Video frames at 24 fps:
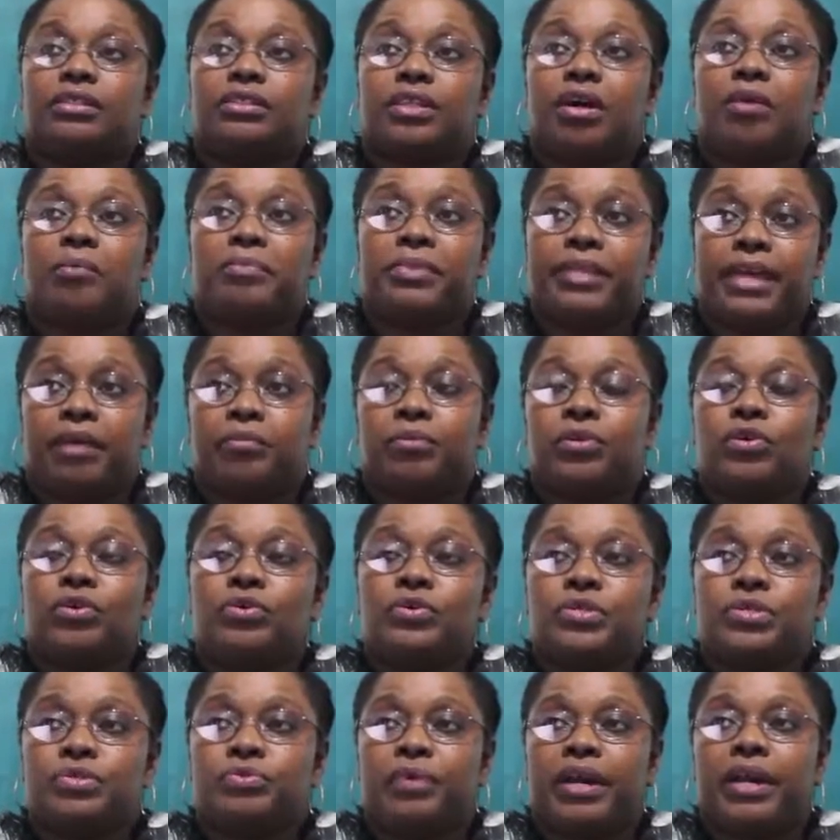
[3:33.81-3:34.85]
some
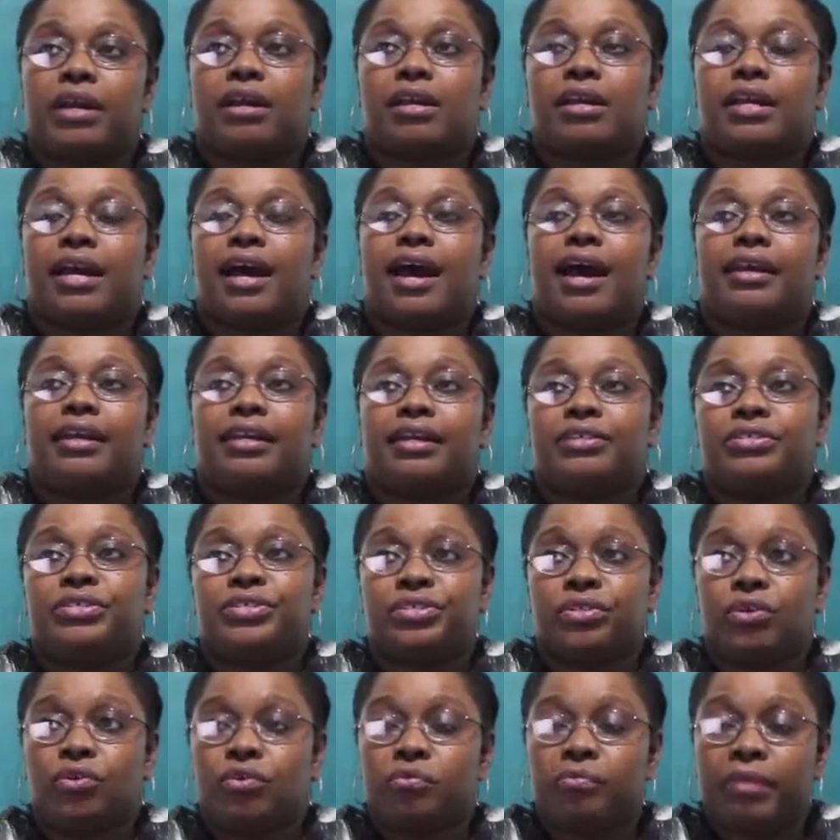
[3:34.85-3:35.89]
demos where I can
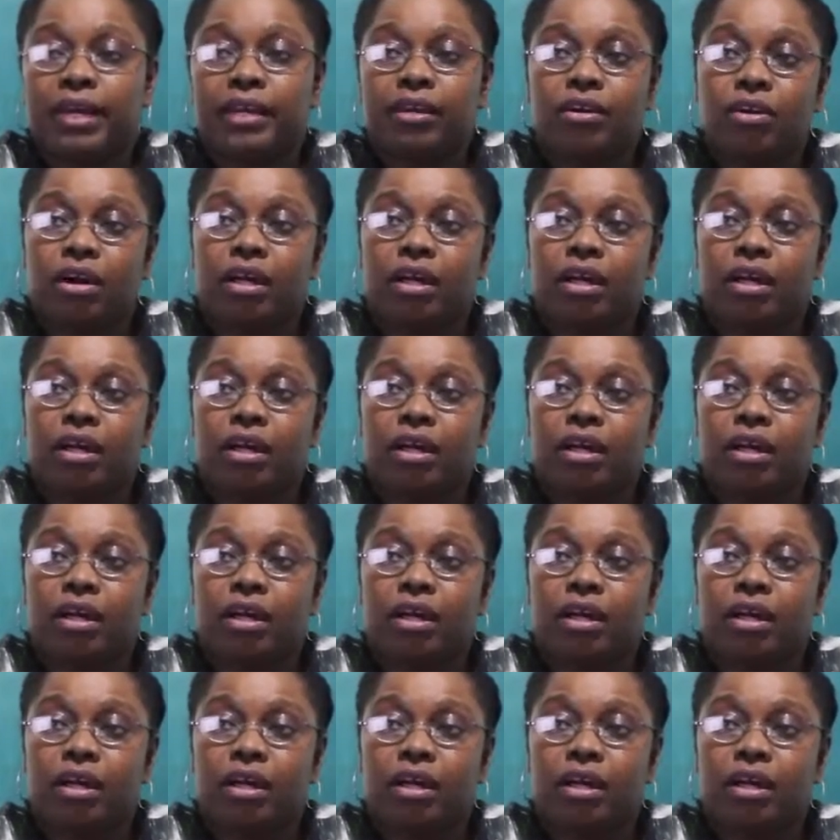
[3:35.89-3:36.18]
show my